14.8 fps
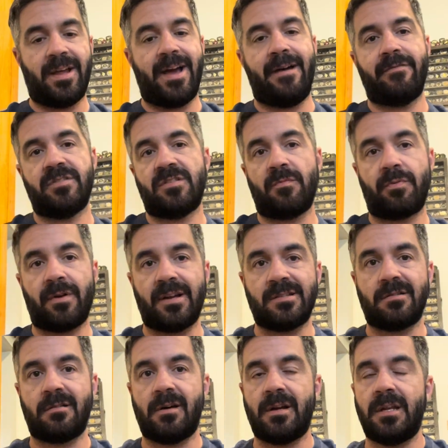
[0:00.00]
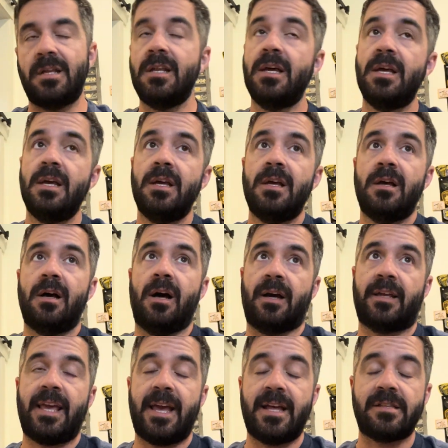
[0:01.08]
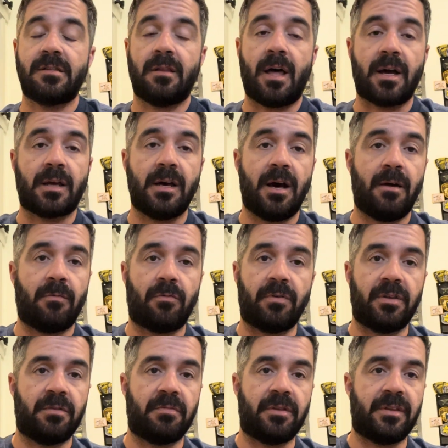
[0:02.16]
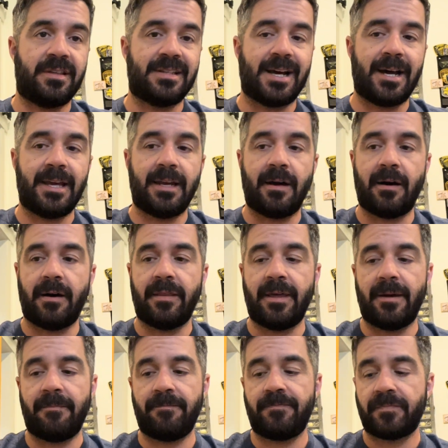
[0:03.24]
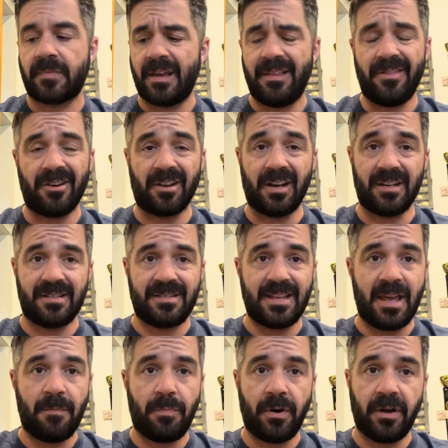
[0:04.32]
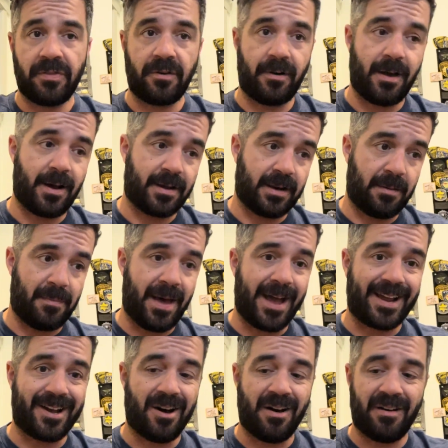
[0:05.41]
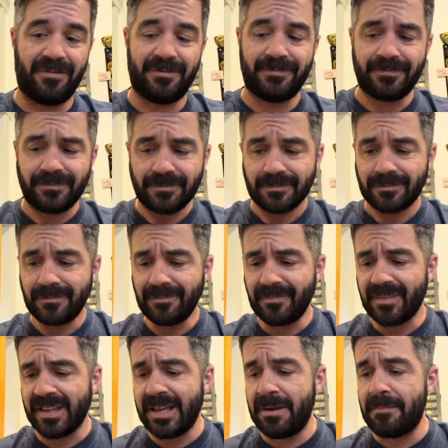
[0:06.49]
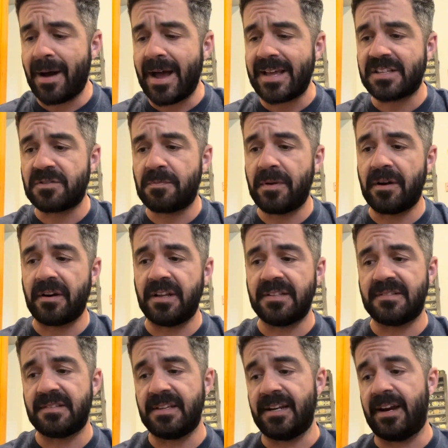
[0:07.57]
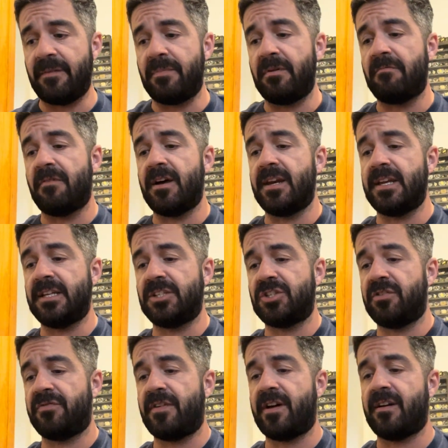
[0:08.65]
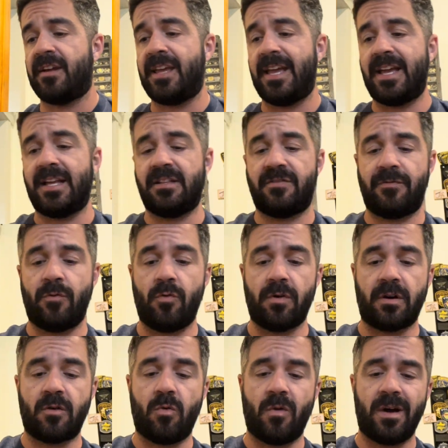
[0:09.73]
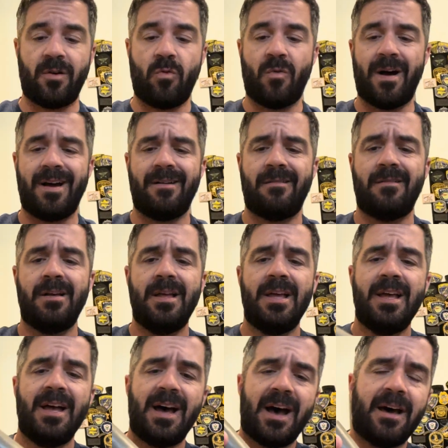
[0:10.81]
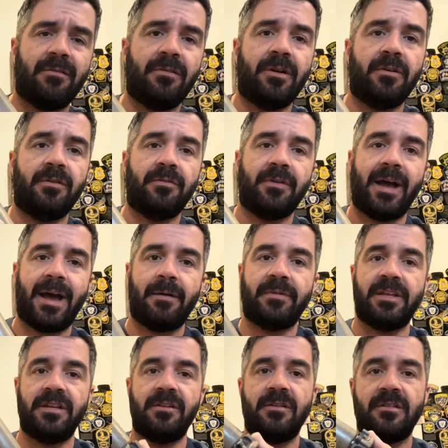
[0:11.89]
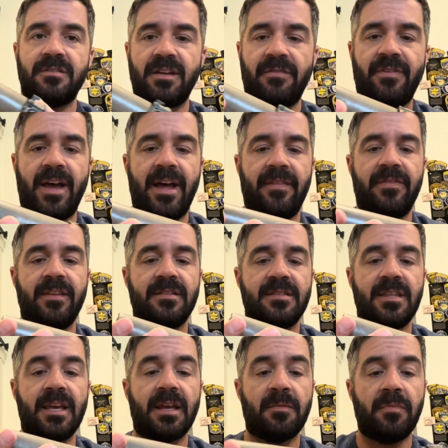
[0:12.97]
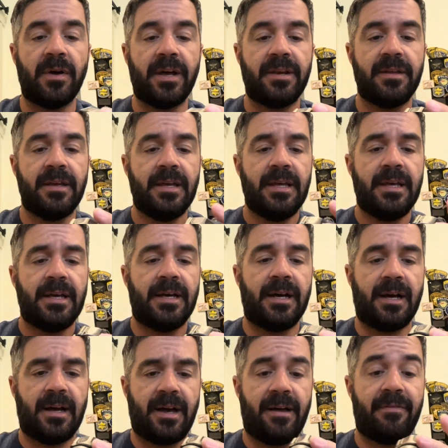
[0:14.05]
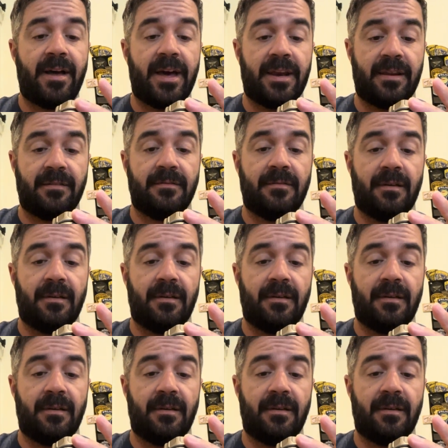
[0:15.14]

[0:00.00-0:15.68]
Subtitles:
have a suppressor on it. Cans lock up really tight on them. They're going to stay put. They're not going to back off. In my experience, and I've been running Surefire cans for quite a while. I don't know how many years I've had this thing, but I've had it